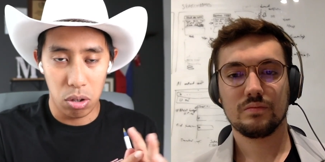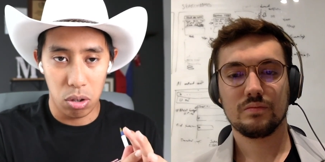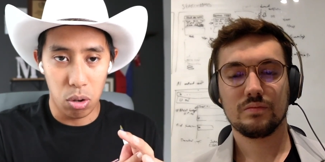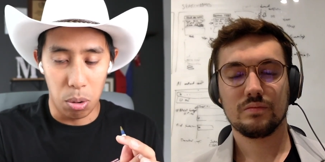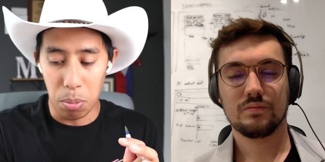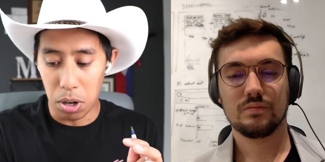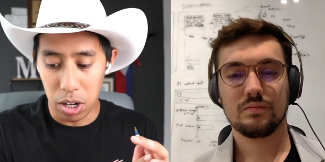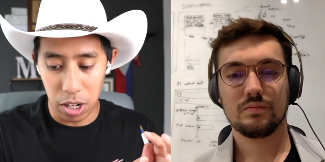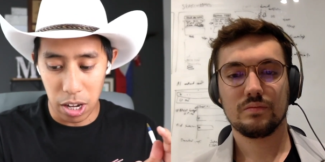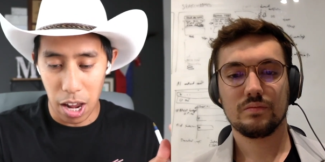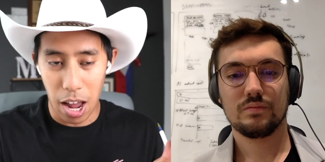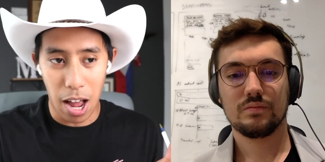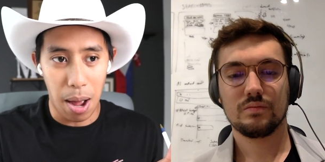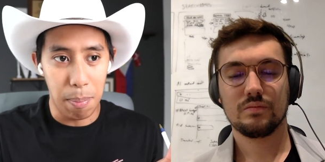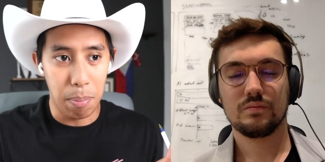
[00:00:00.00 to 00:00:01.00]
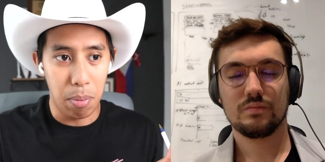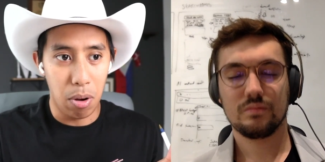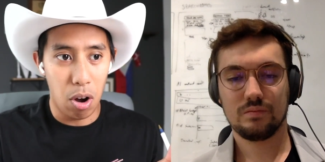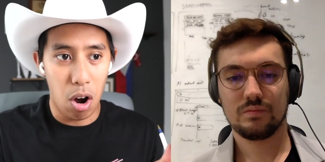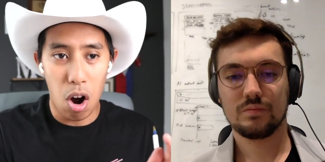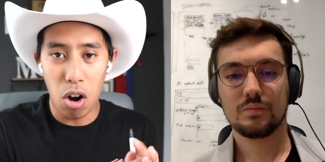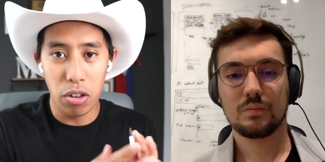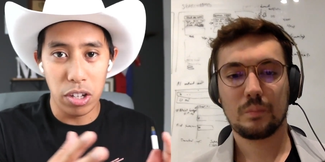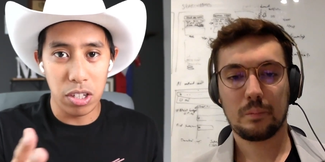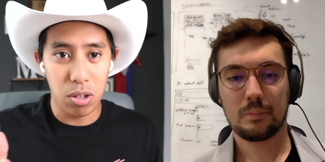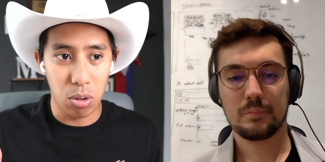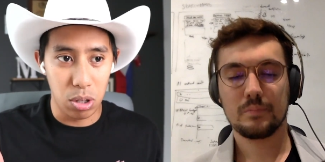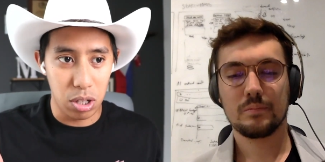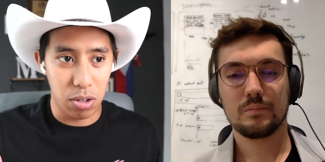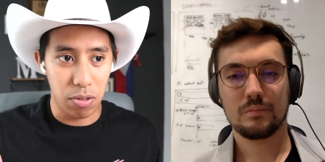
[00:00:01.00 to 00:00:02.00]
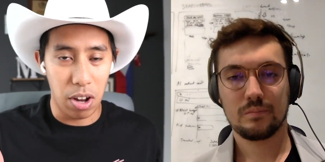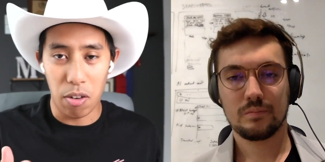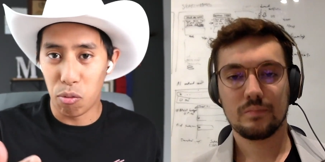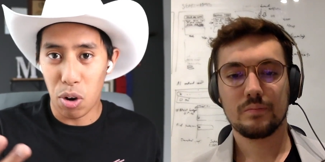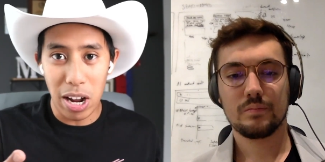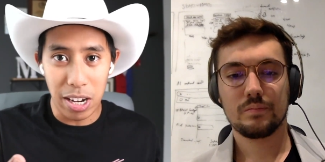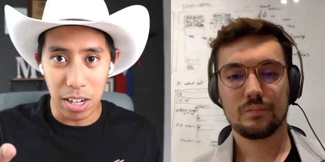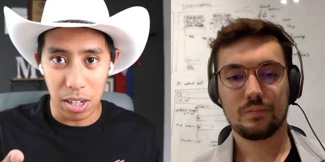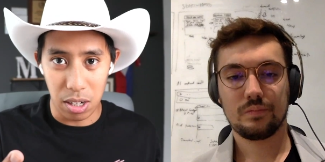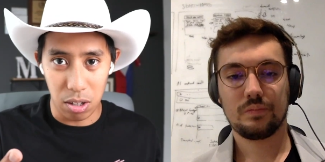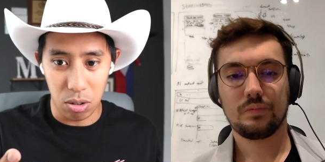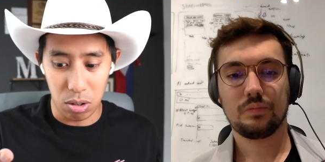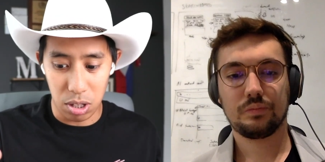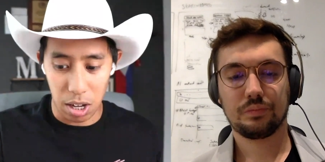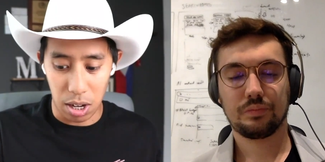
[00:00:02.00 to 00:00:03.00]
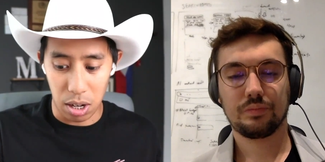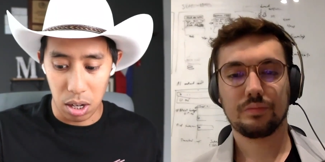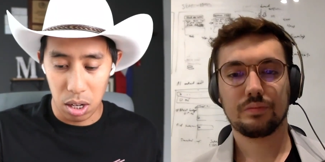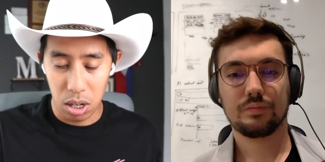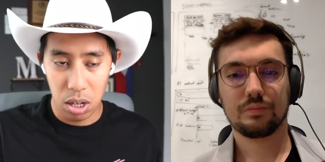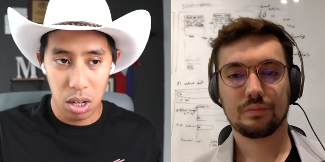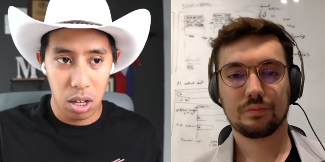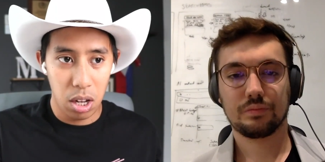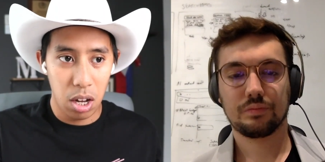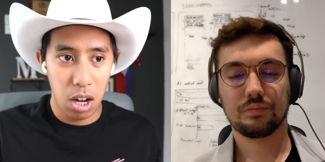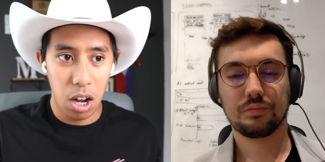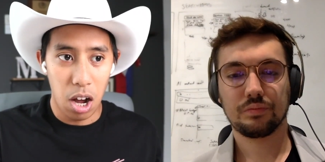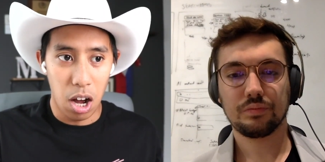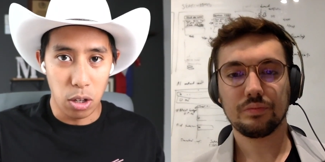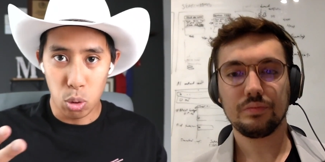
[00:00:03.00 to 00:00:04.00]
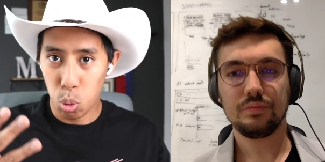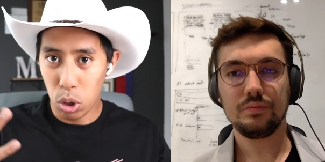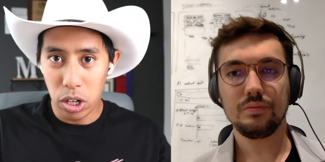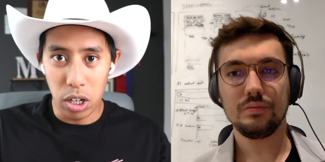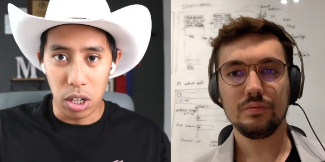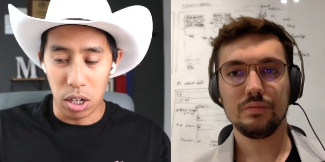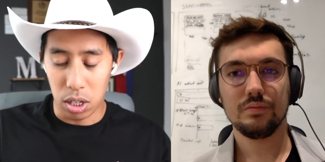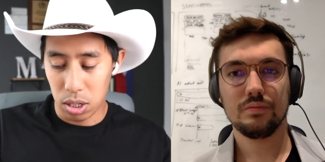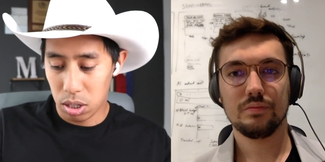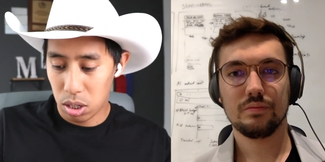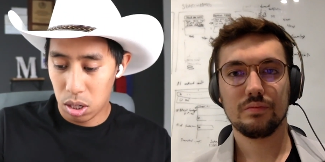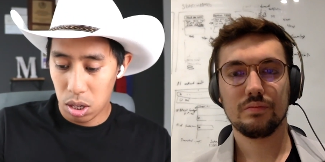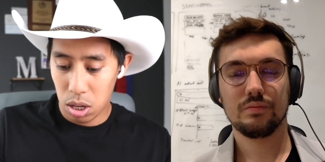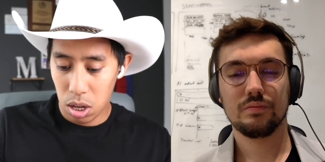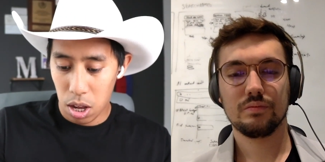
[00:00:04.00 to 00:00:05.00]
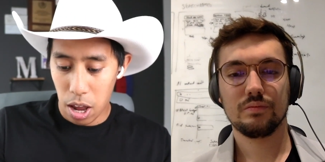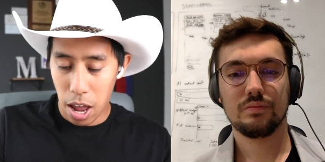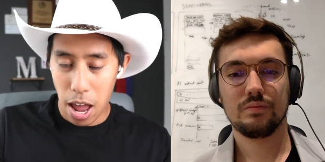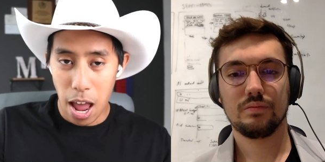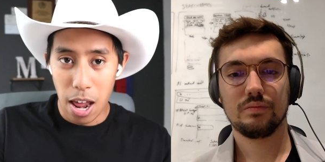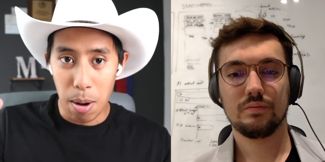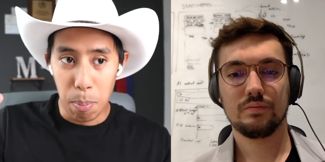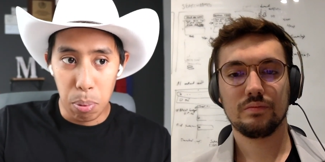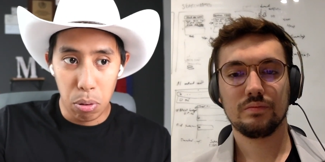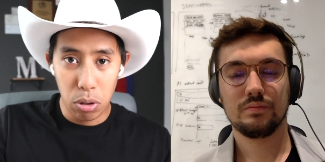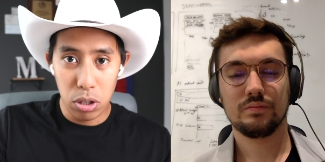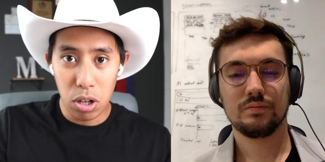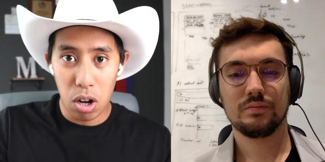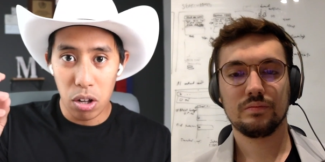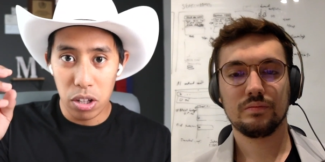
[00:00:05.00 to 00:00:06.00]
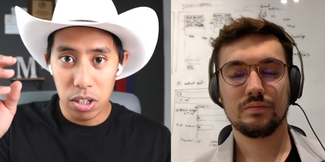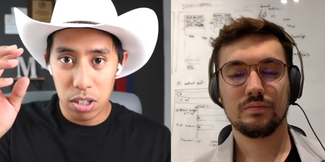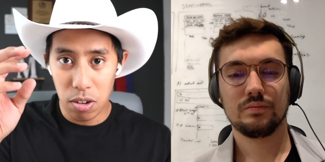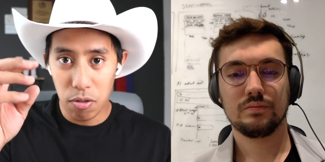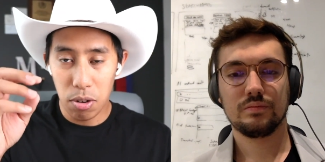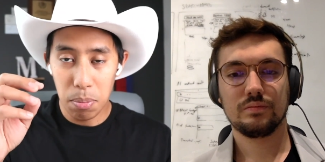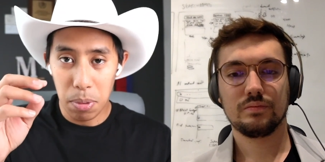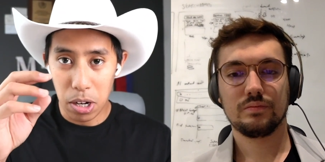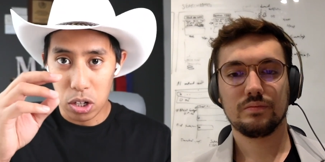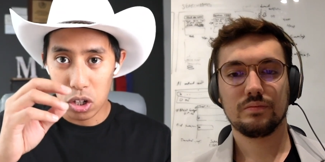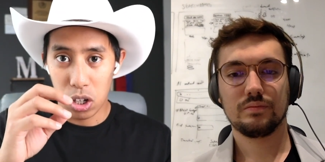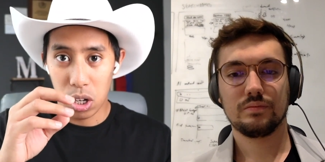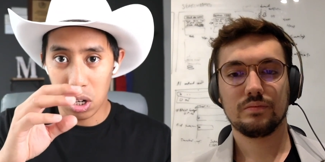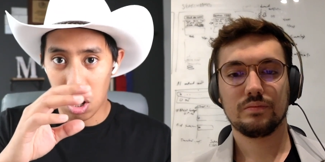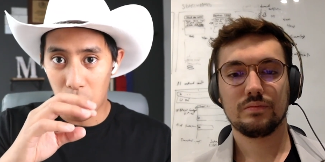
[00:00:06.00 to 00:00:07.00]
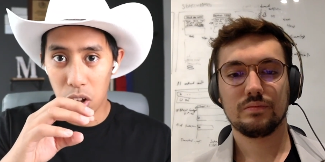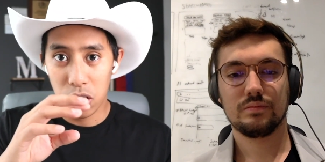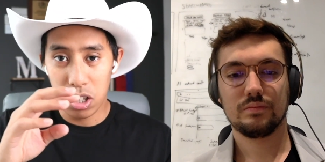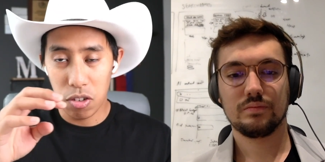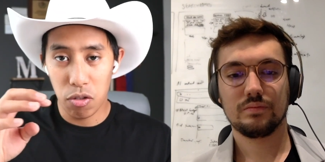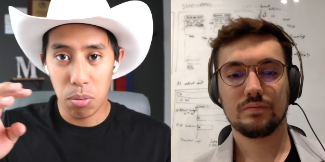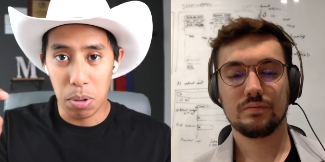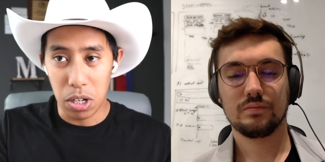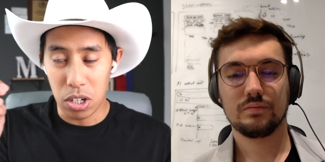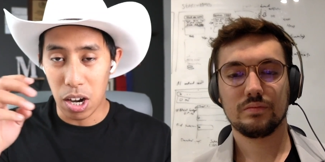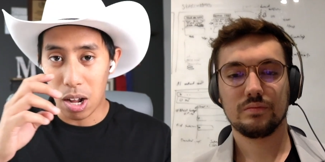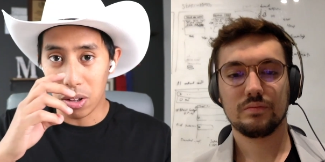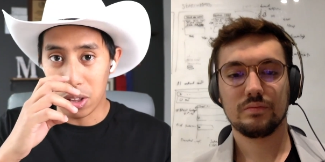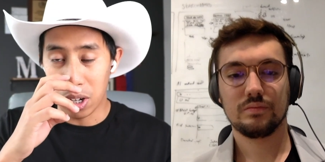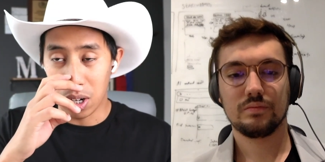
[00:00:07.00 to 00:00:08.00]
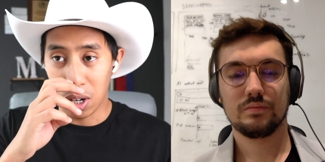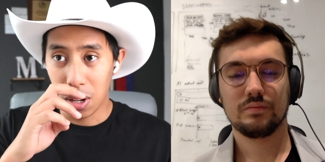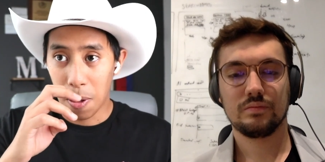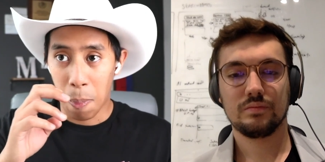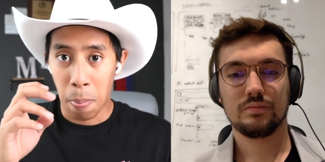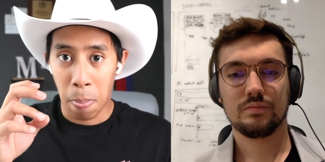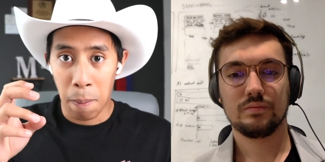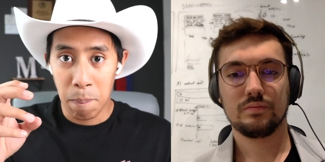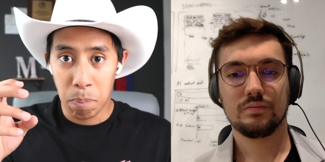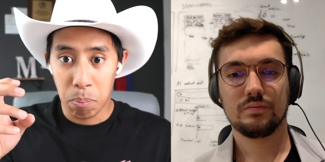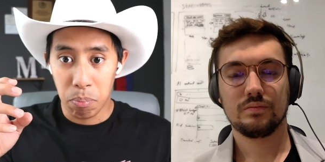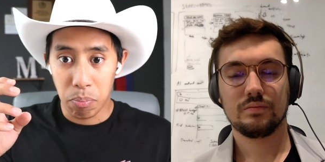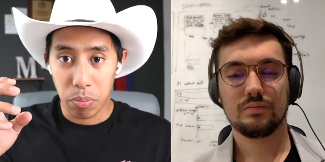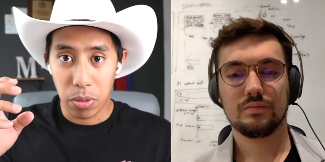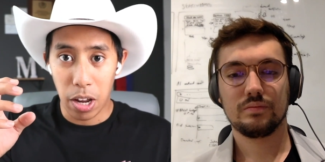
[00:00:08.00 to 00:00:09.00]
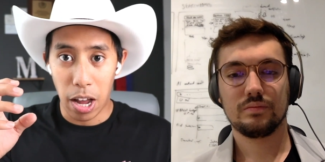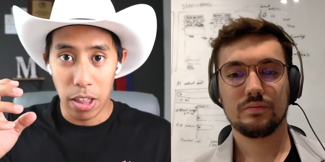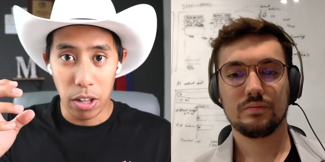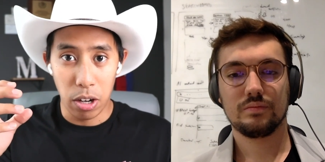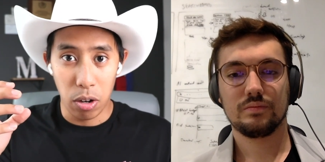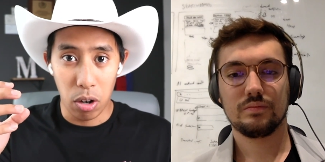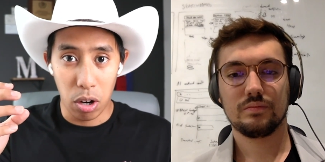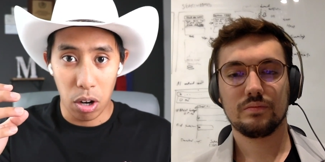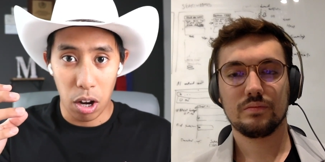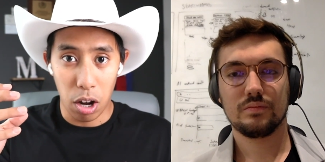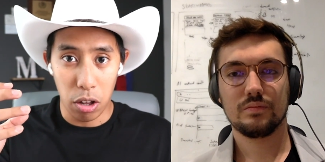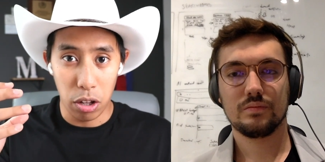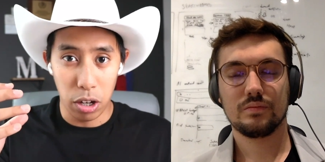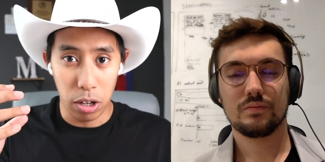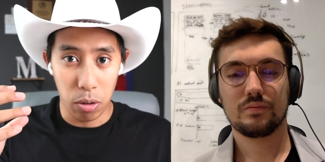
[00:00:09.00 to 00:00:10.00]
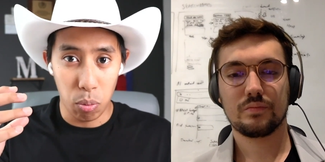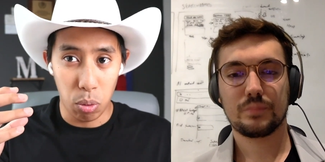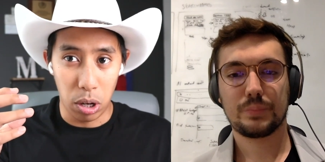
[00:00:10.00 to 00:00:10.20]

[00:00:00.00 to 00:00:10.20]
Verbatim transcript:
Speaker 1: CoinMarketCap, all these sources of Reddit, you said, Twitter, and it pulls all this information out there, and then it